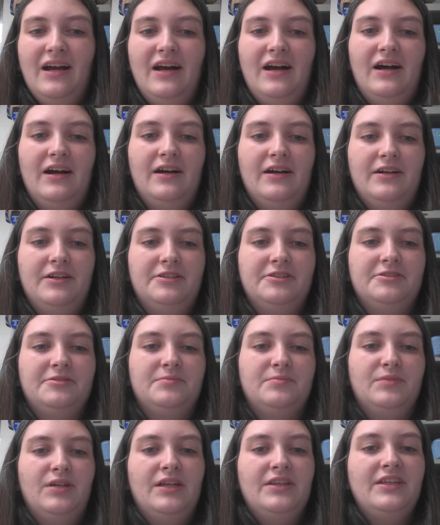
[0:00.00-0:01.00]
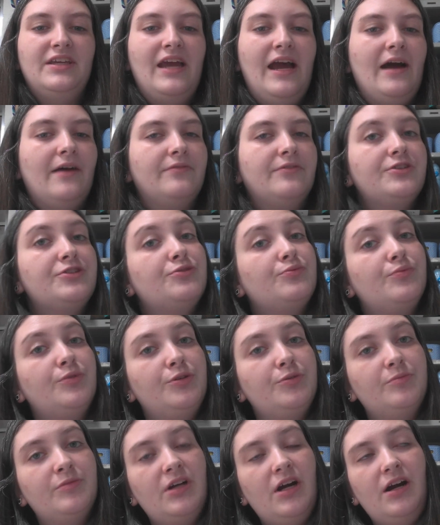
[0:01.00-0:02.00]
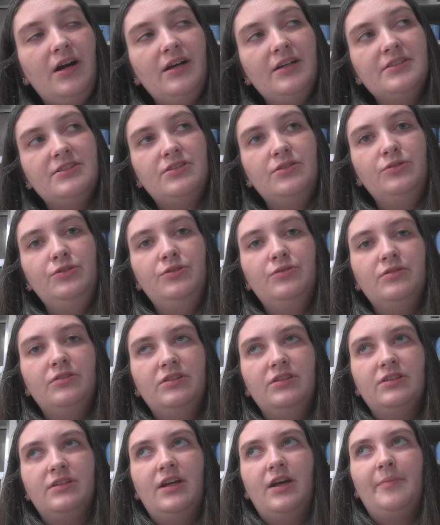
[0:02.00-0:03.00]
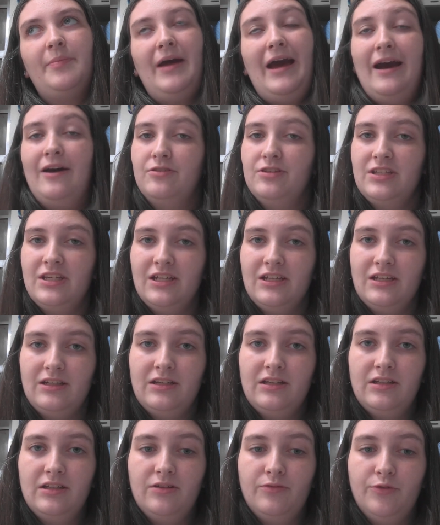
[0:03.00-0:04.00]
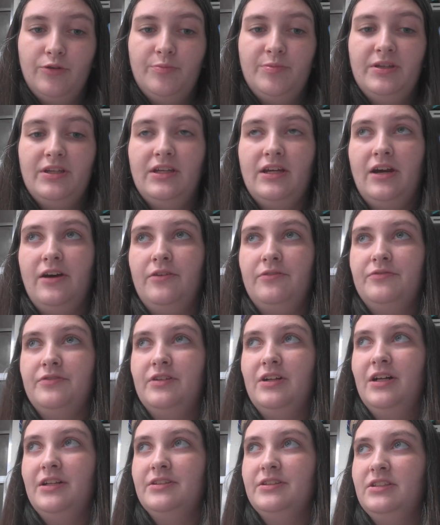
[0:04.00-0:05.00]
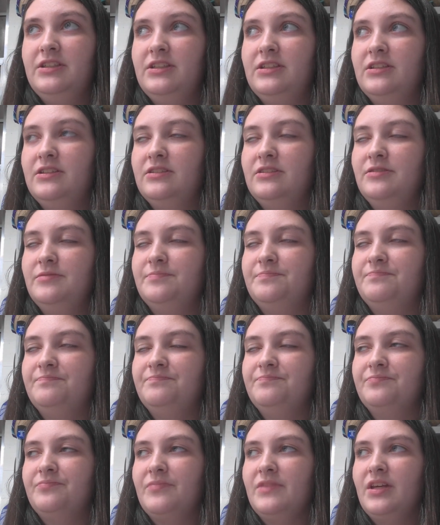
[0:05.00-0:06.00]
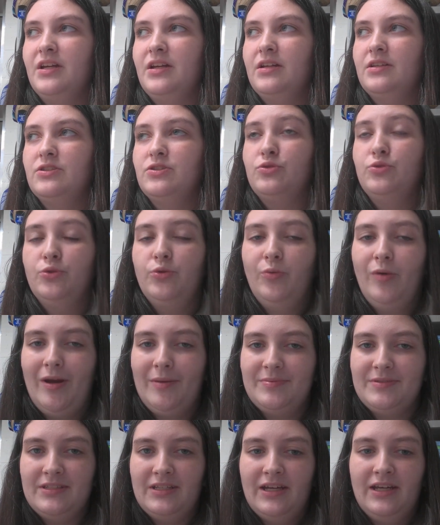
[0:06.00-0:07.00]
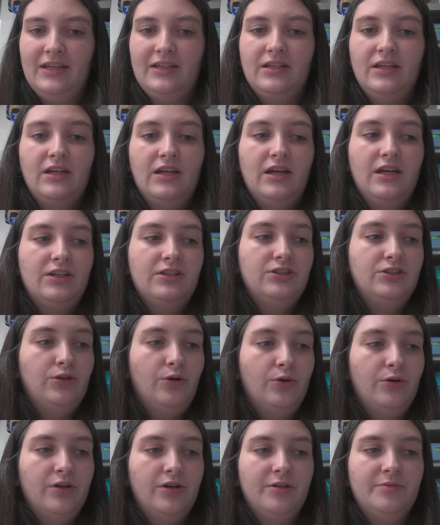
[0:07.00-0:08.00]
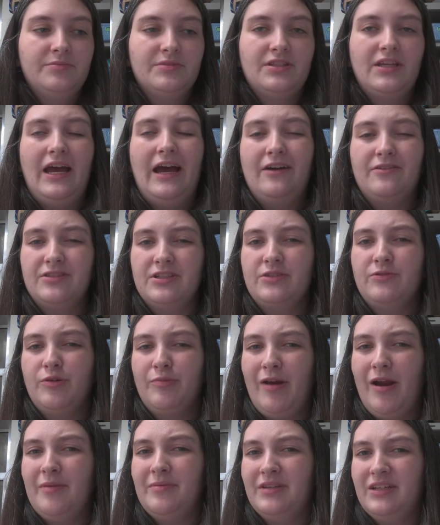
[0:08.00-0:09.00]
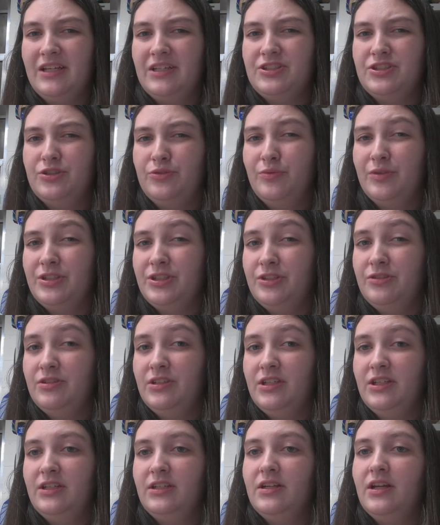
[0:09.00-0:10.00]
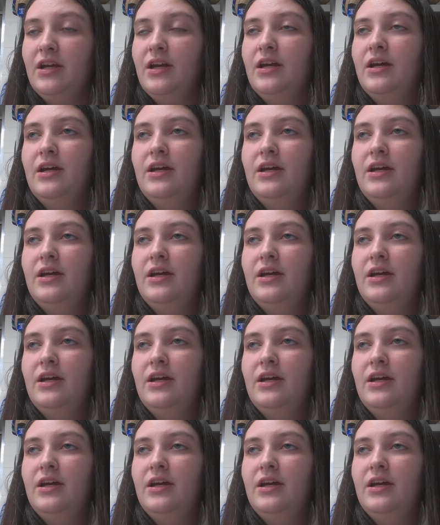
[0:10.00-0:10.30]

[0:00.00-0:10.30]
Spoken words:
The average room cost, so you can look up housing would be helpful on the school website. Dorms, housing will probably get you what you need.